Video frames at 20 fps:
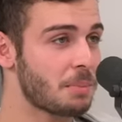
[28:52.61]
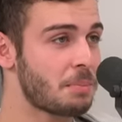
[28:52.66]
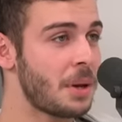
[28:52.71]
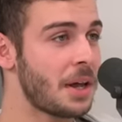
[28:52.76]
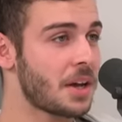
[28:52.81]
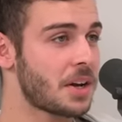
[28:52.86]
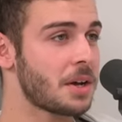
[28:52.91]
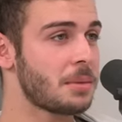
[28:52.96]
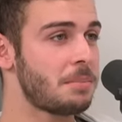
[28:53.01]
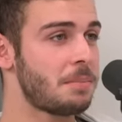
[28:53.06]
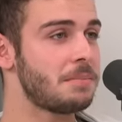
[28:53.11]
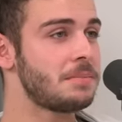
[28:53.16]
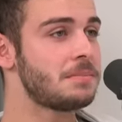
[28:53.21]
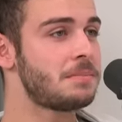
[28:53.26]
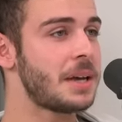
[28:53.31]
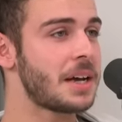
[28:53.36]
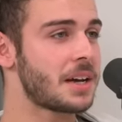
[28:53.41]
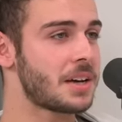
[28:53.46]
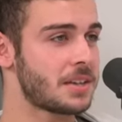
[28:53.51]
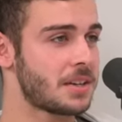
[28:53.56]
pick a
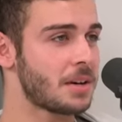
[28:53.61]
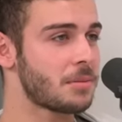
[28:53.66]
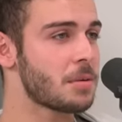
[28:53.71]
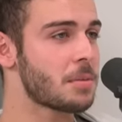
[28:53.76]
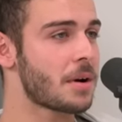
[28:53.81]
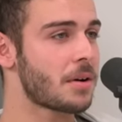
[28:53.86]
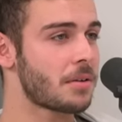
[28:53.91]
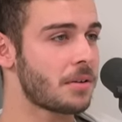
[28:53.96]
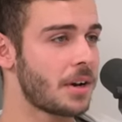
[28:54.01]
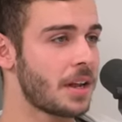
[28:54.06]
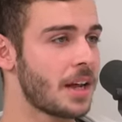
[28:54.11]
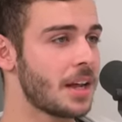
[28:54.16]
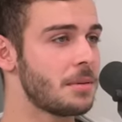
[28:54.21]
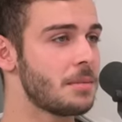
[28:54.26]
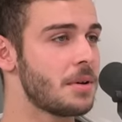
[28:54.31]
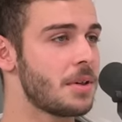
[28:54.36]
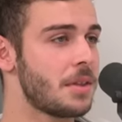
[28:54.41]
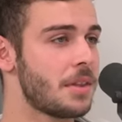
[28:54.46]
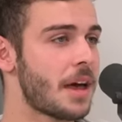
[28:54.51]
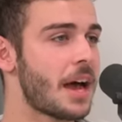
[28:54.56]
pick a double barrel name
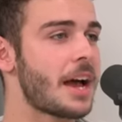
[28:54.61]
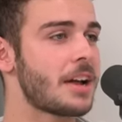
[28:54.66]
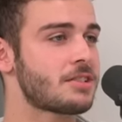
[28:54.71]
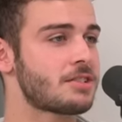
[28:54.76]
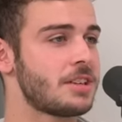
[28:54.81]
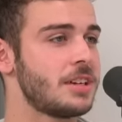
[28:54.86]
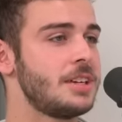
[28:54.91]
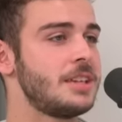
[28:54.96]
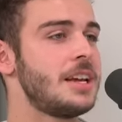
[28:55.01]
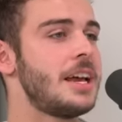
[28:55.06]
that actually